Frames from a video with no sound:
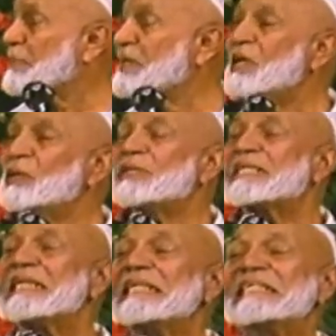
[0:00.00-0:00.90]
Bible, you
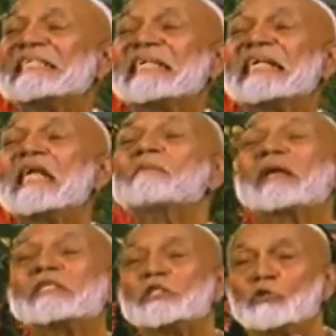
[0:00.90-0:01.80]
say Injile
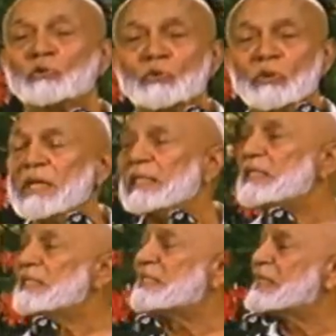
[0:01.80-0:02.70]
Matthew,
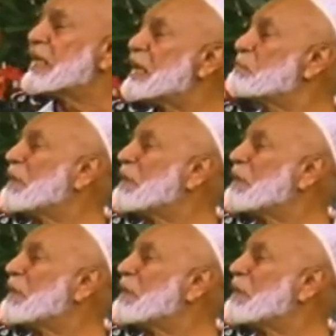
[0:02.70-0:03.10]
Injile